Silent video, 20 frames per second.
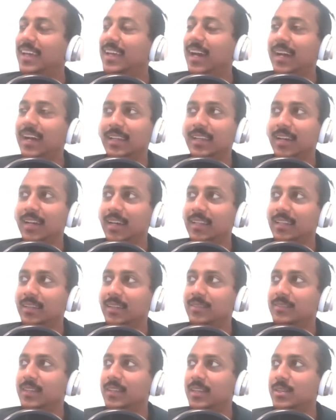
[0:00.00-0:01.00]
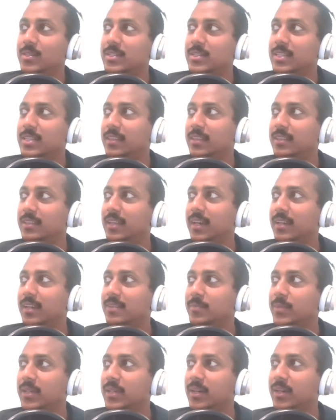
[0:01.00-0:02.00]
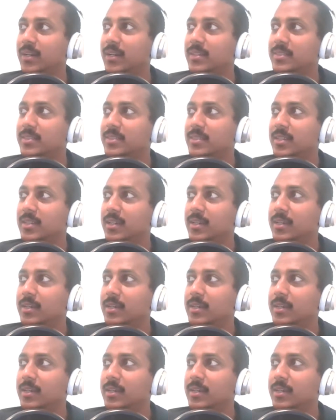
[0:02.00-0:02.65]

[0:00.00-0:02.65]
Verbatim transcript: I I love that you said that because